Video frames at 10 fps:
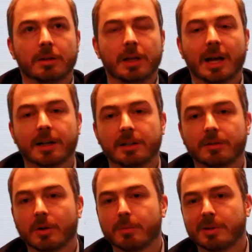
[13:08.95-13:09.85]
negative
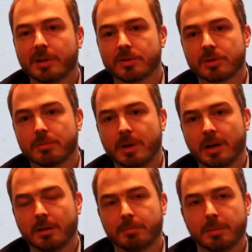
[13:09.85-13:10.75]
competition,
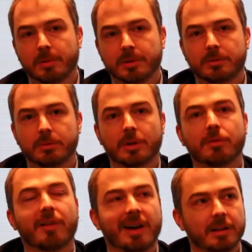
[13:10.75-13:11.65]
meaning people do not
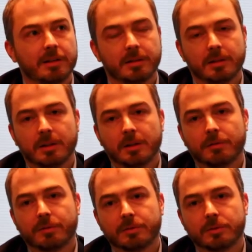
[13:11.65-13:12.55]
fight
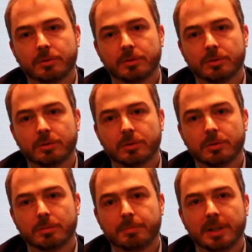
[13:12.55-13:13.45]

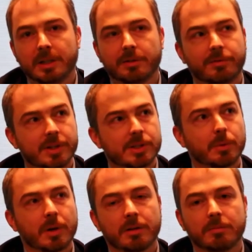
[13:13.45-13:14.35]
to be the first
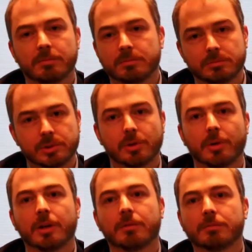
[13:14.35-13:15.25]
one
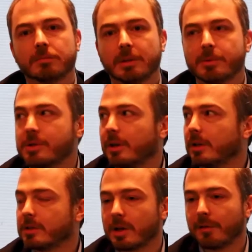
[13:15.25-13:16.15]

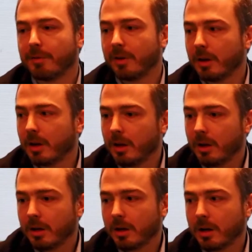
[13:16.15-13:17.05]
demonstrating something.
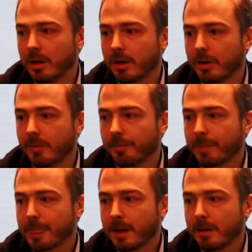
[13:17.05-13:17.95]

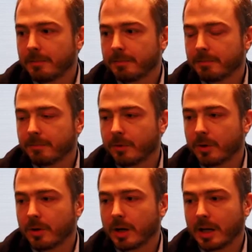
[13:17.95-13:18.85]

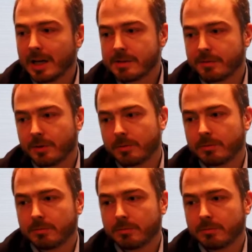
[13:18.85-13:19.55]
I guess for